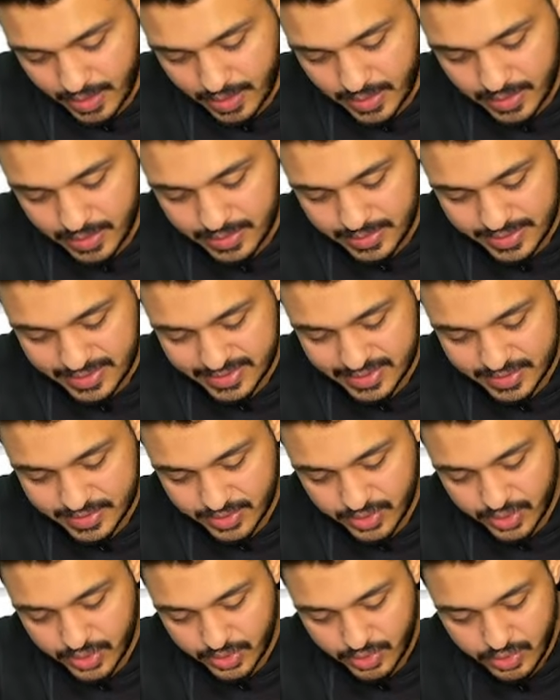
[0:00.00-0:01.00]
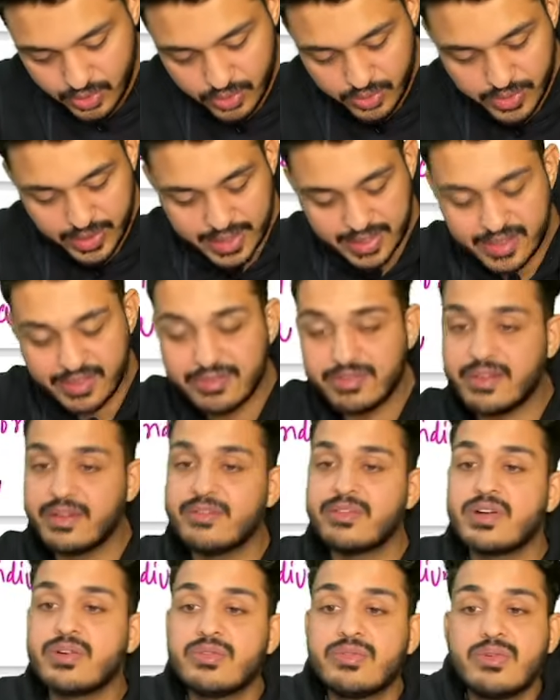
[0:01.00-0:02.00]
This is going to go in the favor
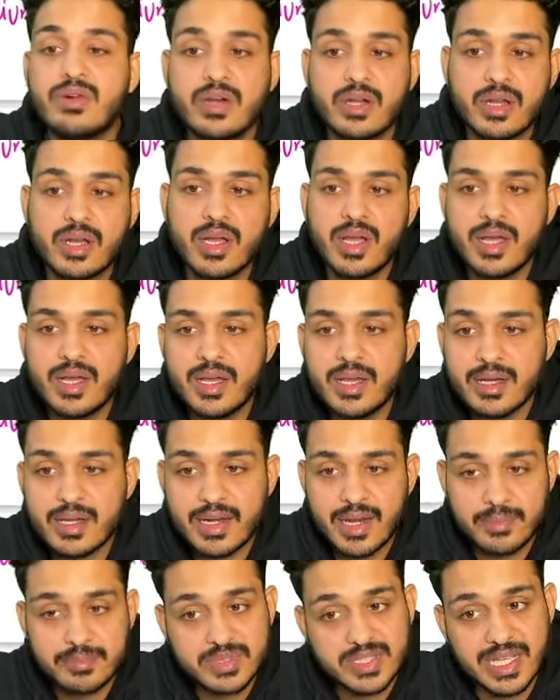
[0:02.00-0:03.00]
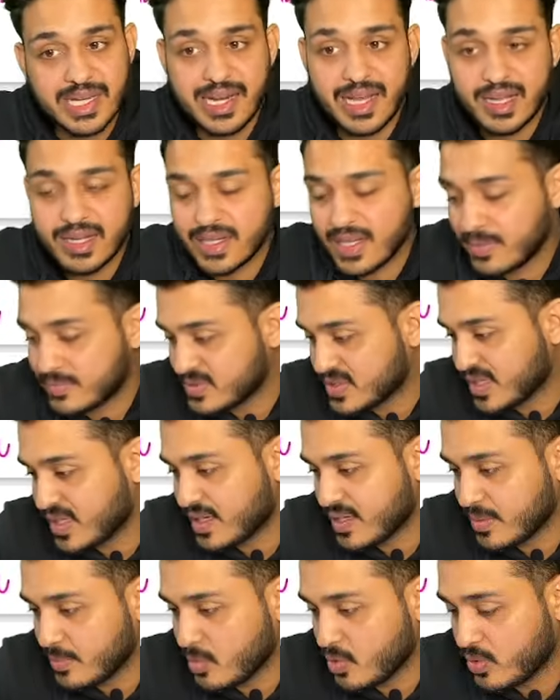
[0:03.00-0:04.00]
of what? Klebsiella, Klebsiella
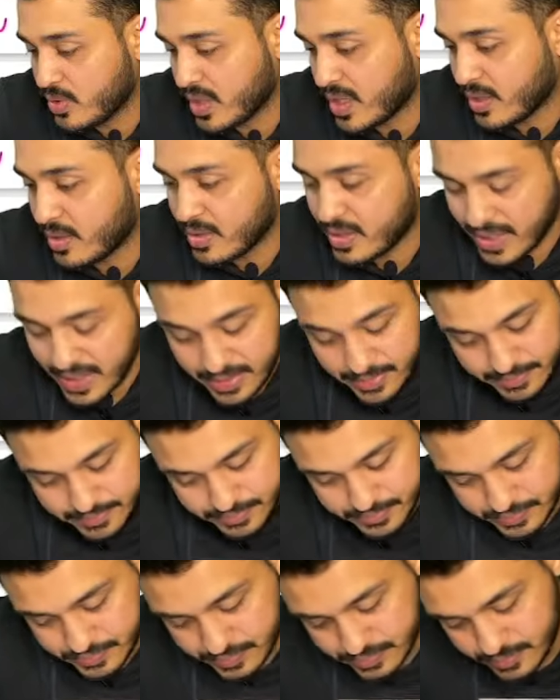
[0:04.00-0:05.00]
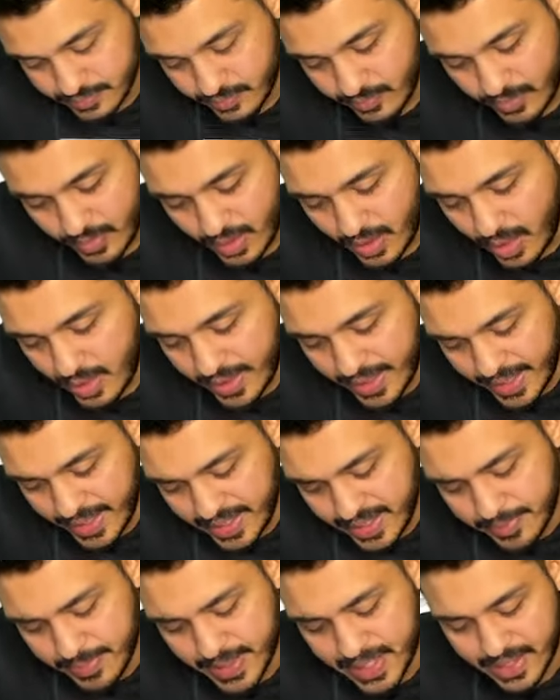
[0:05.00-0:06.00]
pneumonia, right?
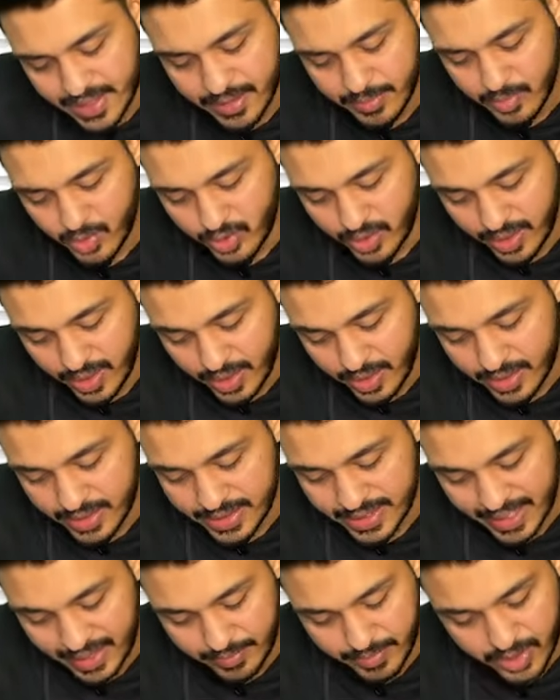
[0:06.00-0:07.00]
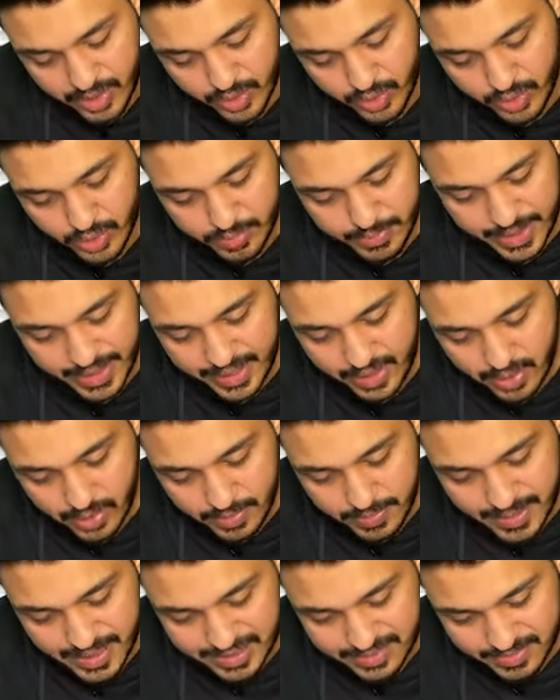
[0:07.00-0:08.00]
Atypical pneumonia can be due to
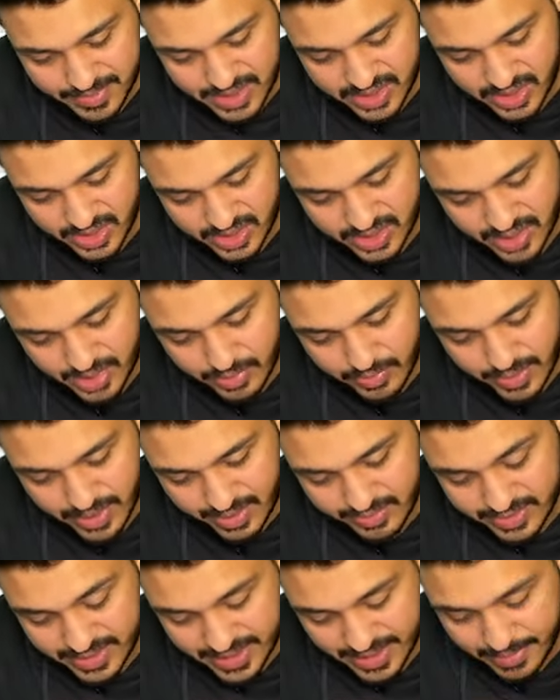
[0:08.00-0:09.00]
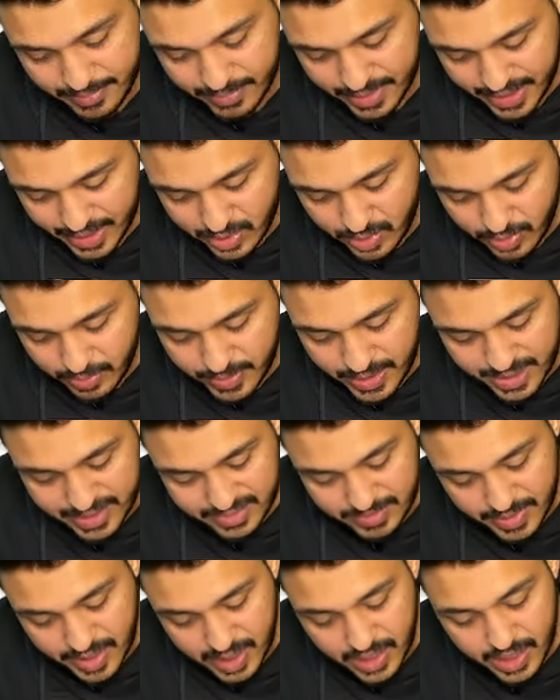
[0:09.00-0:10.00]
mycoplasma. Just now we have seen
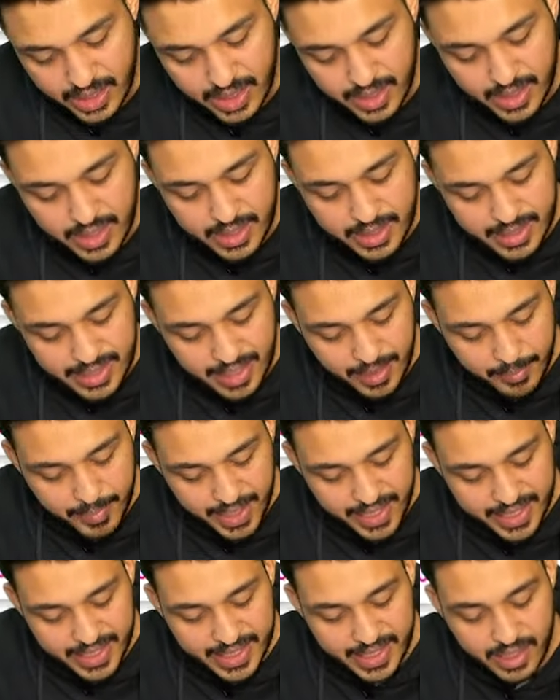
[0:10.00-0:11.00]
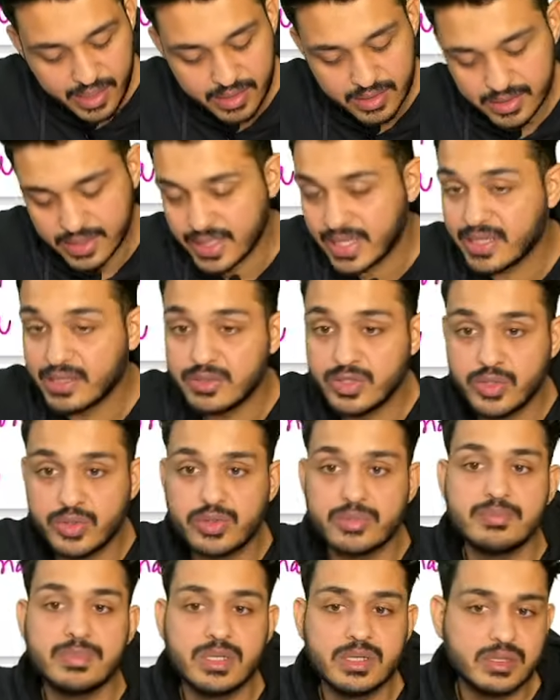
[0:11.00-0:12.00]
mycoplasma. Chlamydia due to
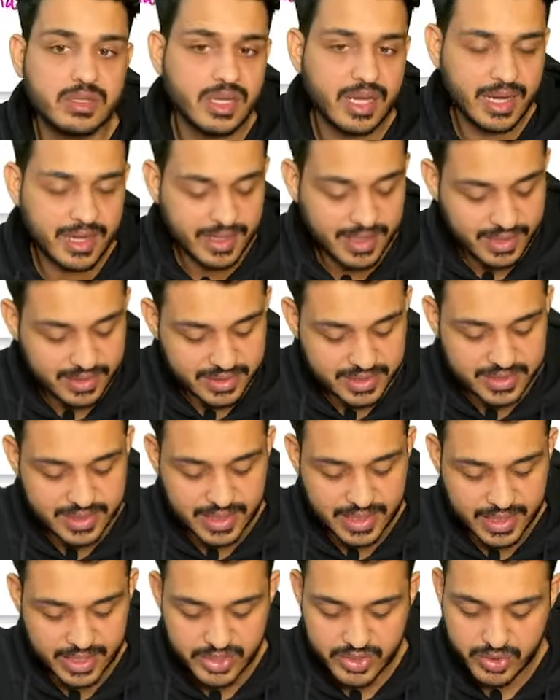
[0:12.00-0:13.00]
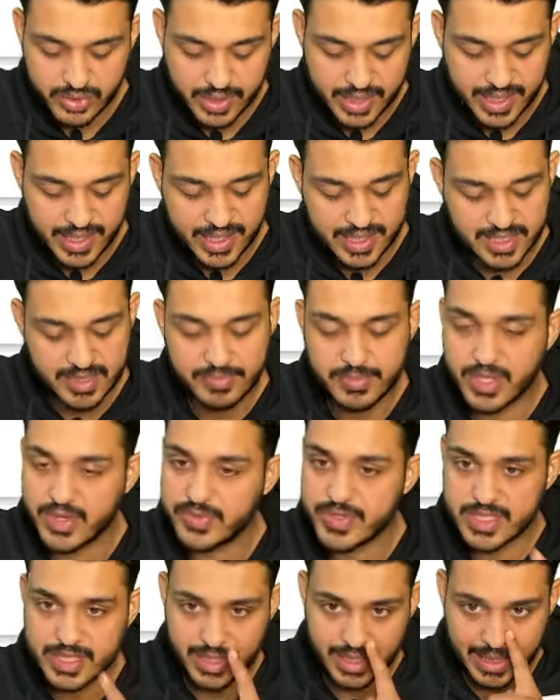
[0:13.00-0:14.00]
bird handlers. Legionella is a previous
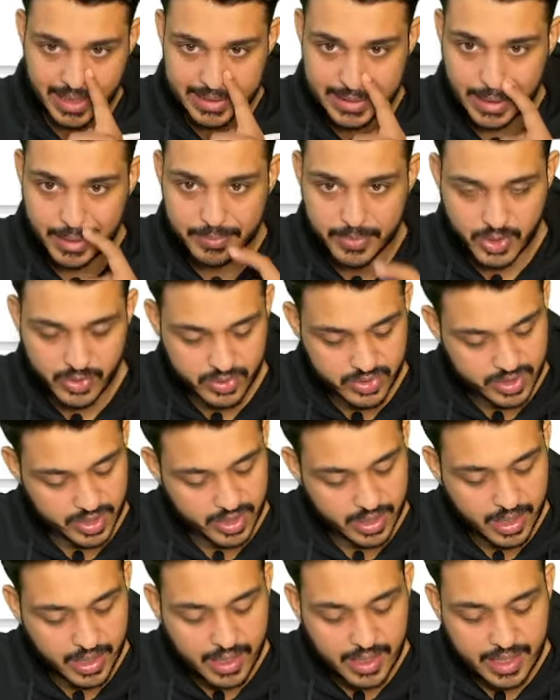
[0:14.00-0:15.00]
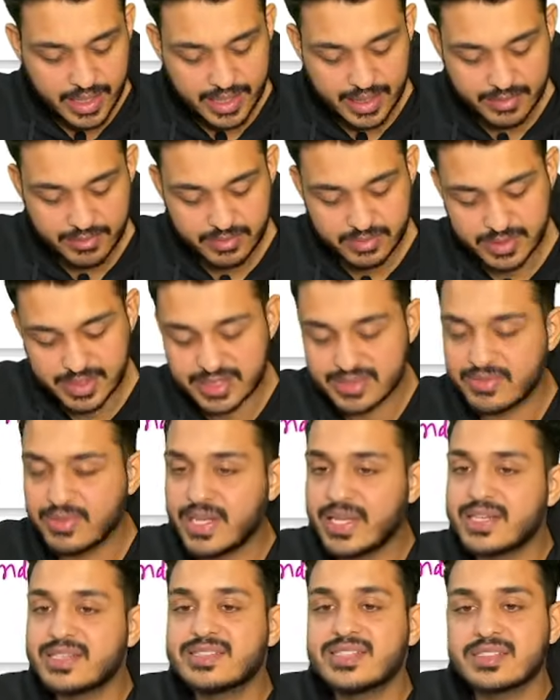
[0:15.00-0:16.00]
year exam question, and this
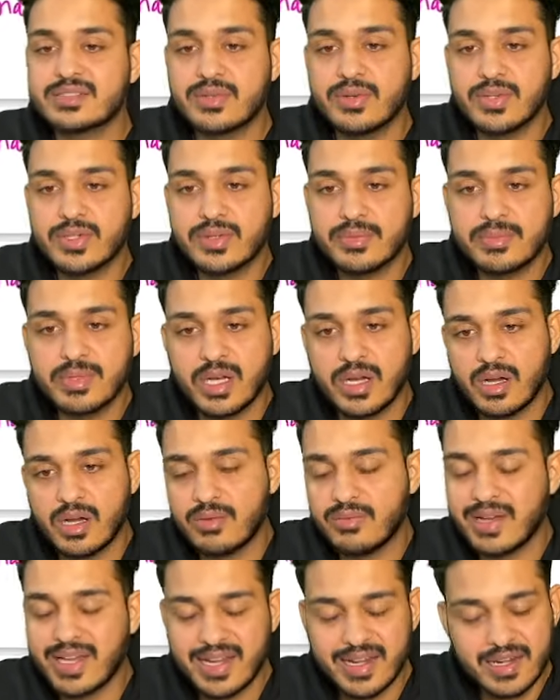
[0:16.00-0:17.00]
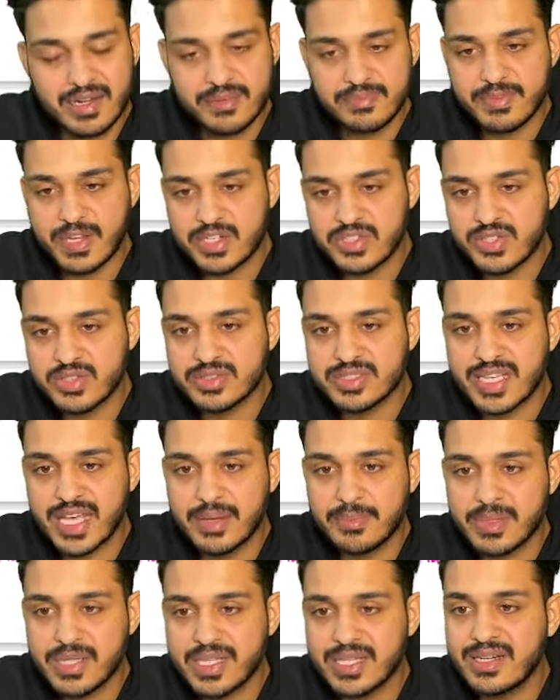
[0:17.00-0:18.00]
virus is going to viral infections can be
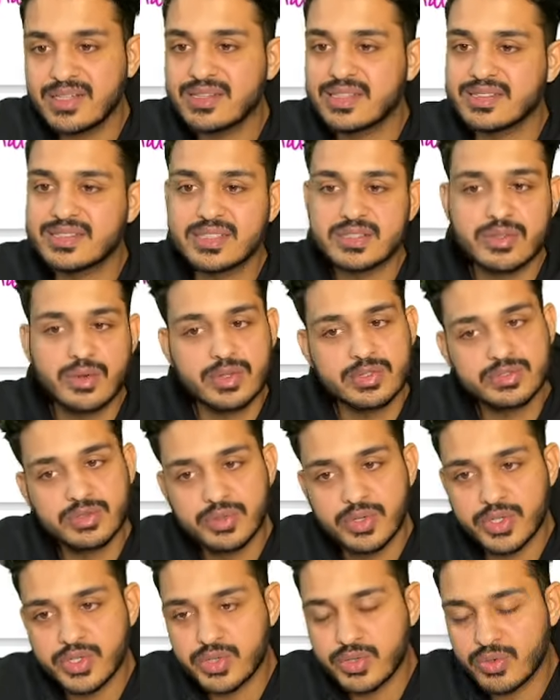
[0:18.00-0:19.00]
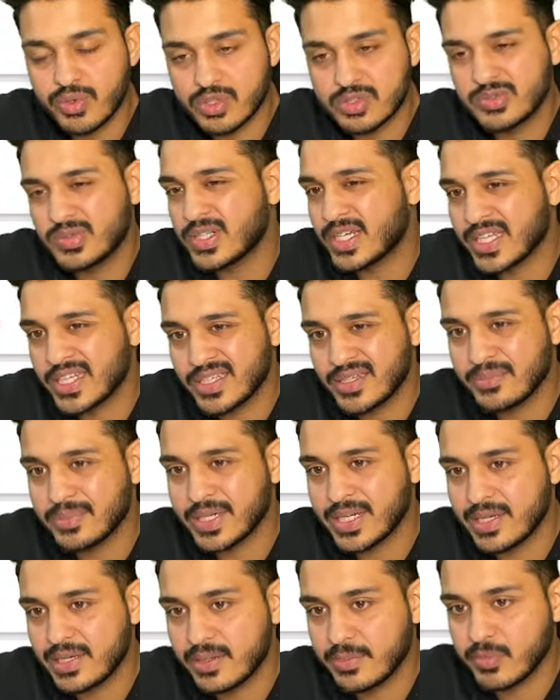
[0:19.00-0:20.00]
there. This is also going to cause what? Atypical
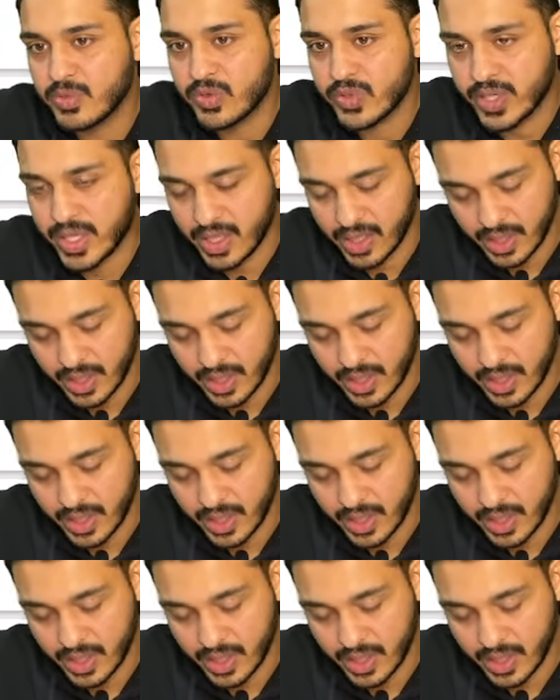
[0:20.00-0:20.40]
pneumonia.